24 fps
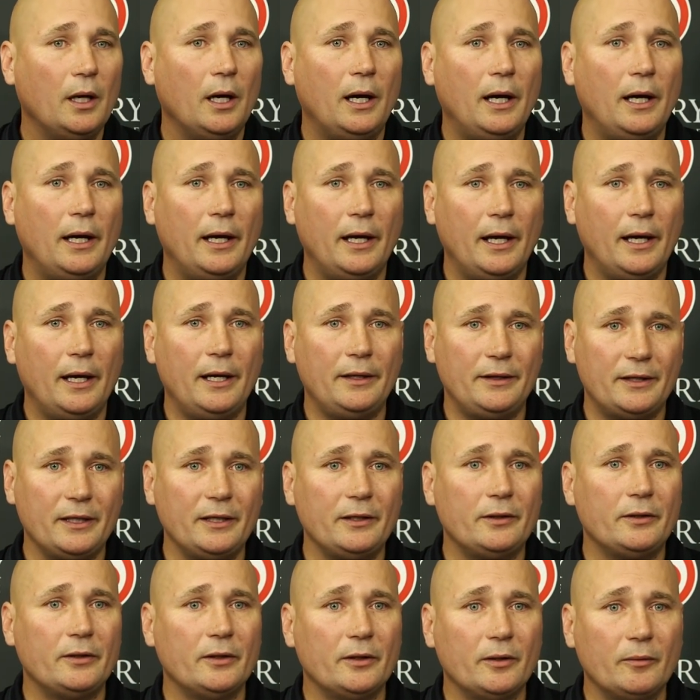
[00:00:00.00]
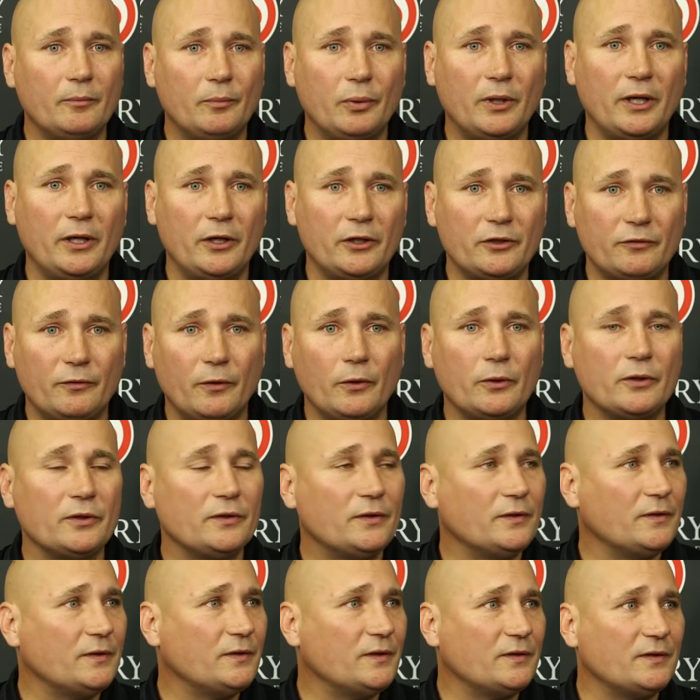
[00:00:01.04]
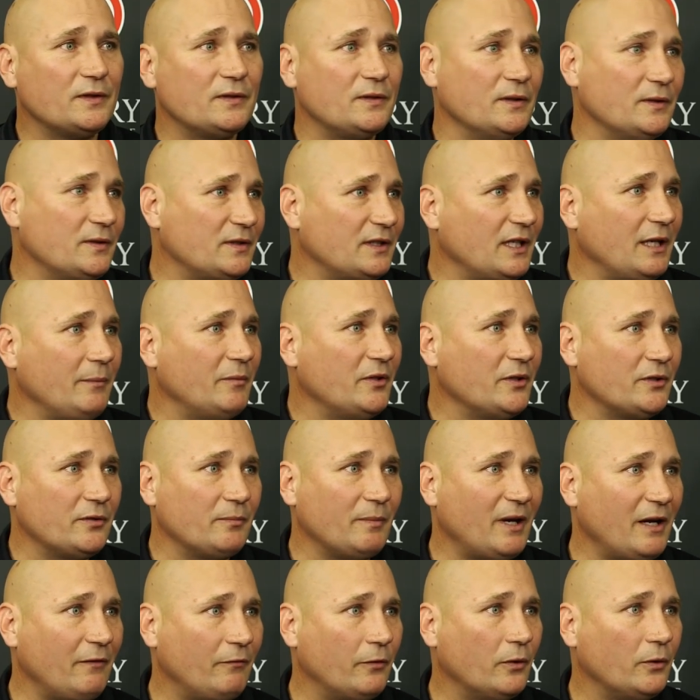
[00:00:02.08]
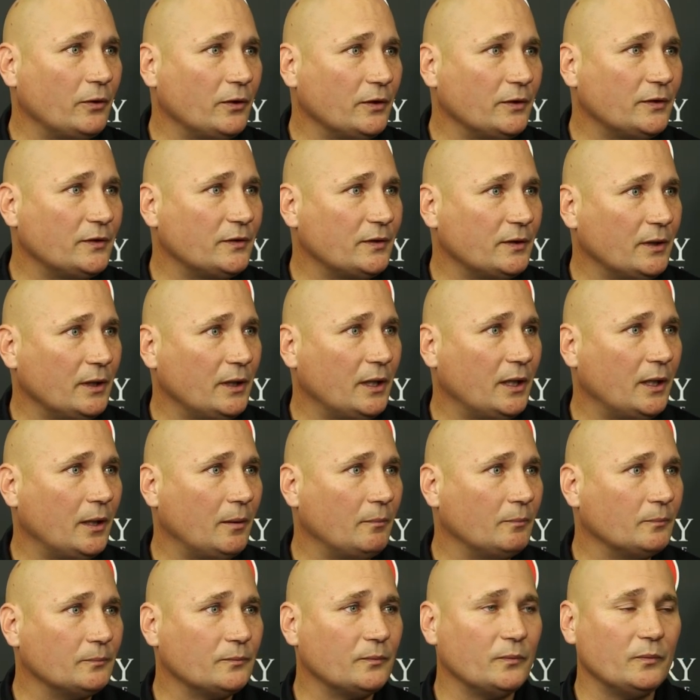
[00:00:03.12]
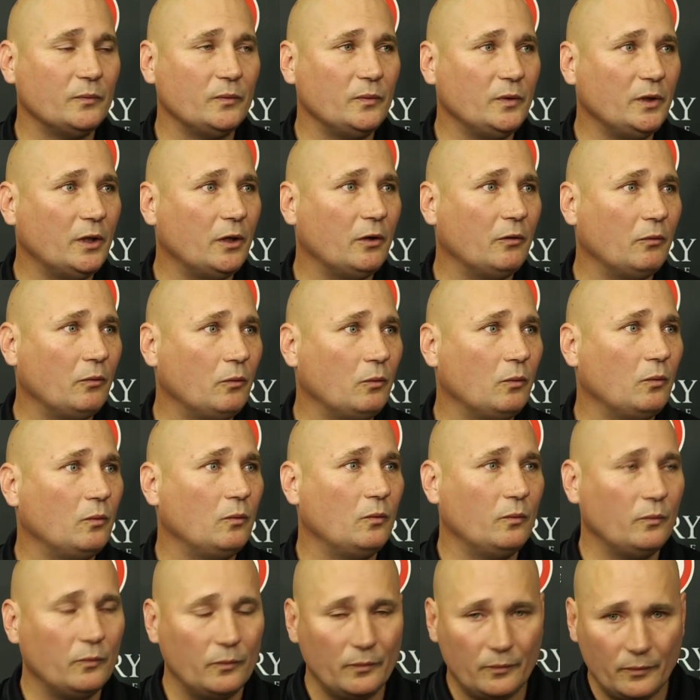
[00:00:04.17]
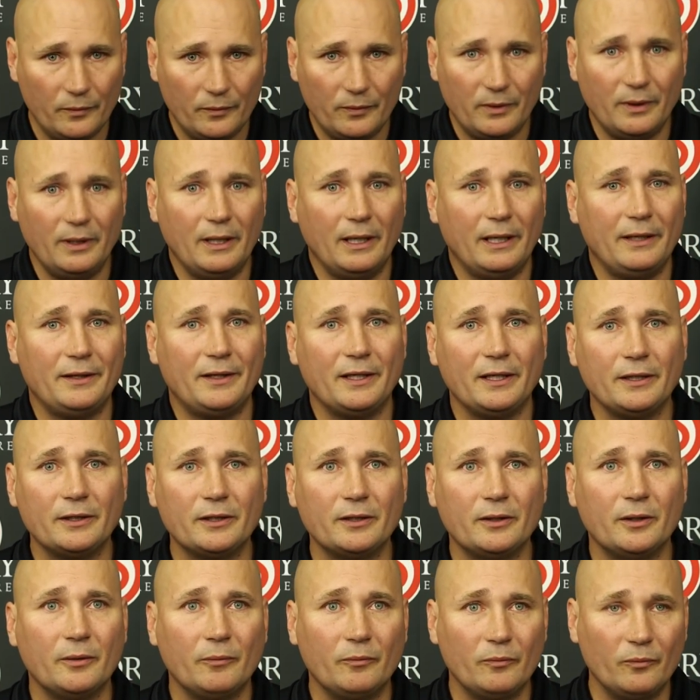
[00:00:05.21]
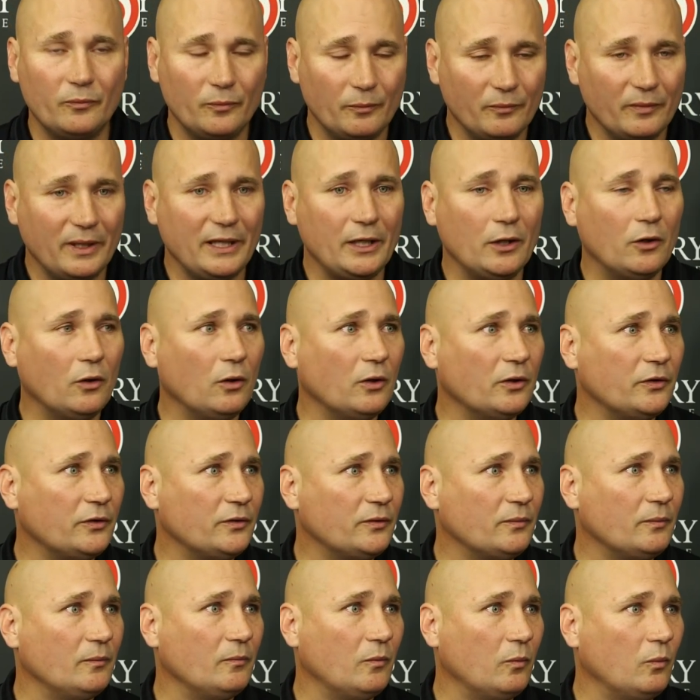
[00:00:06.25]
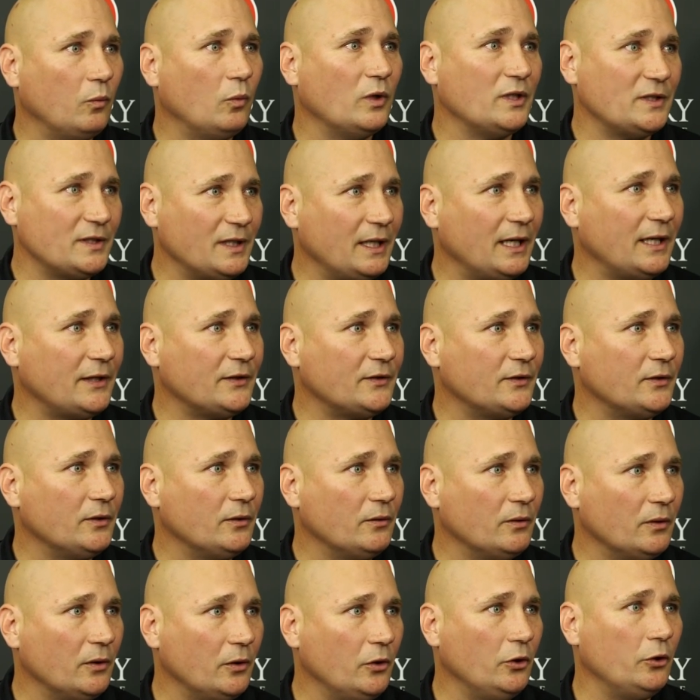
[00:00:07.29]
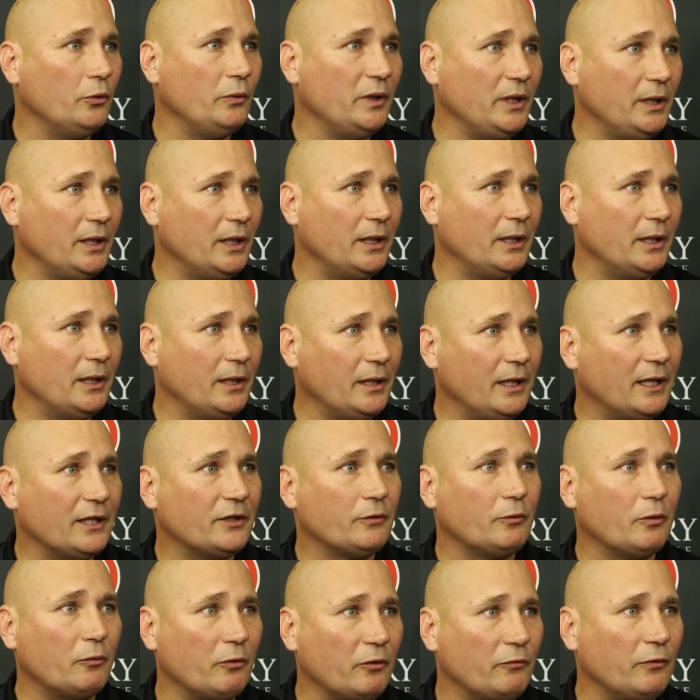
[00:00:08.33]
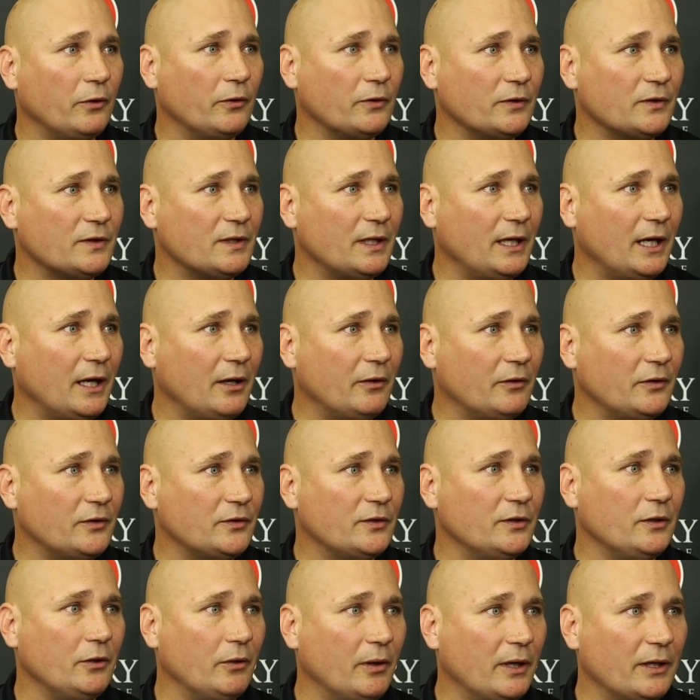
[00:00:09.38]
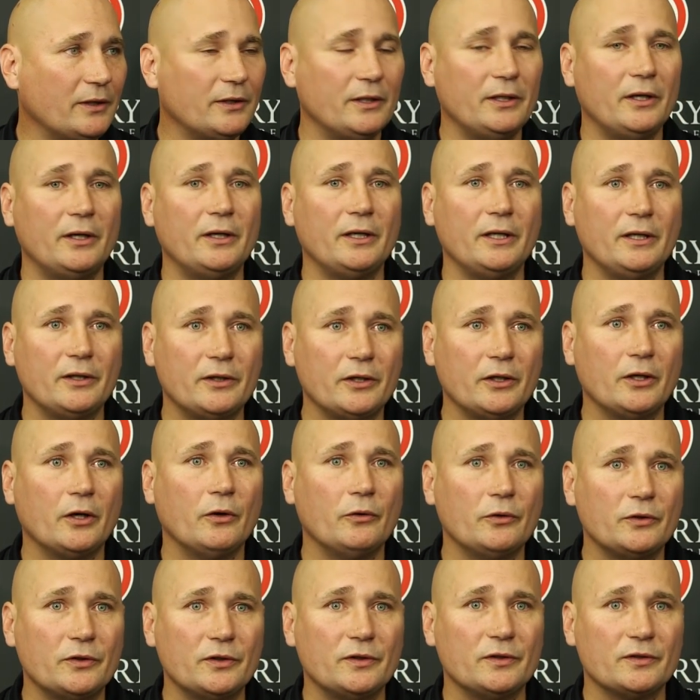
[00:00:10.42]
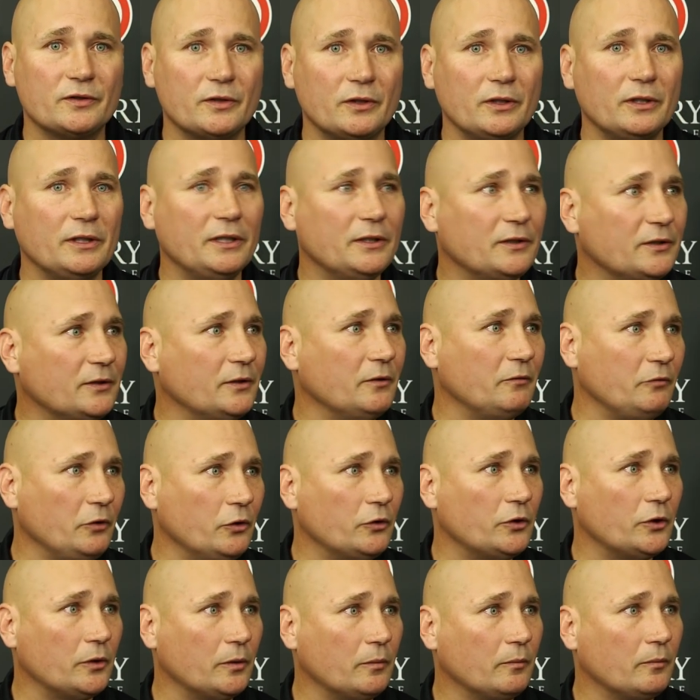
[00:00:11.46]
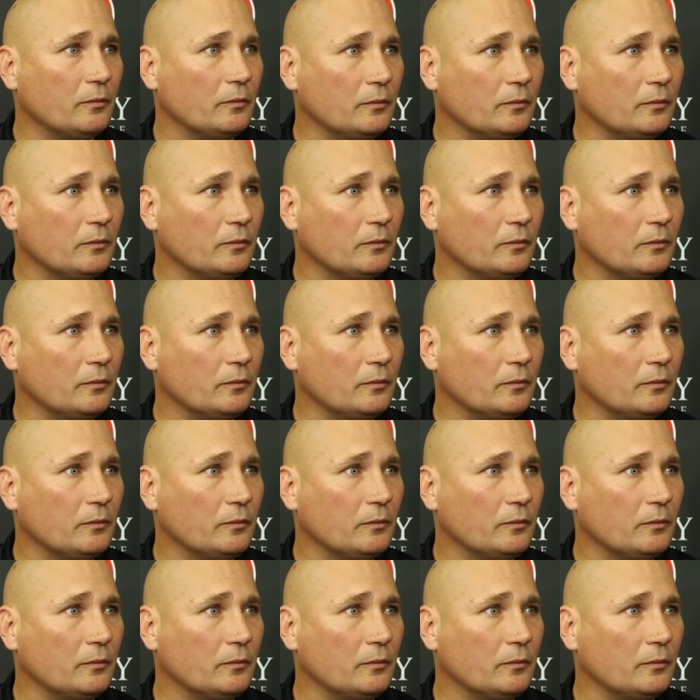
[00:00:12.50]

I think the players' focus is the same as my focus. You know, I think the main goal is what's next? Who do we get? And that's where we're focused now, is to go out there and get the coach that's going to lead us in the future.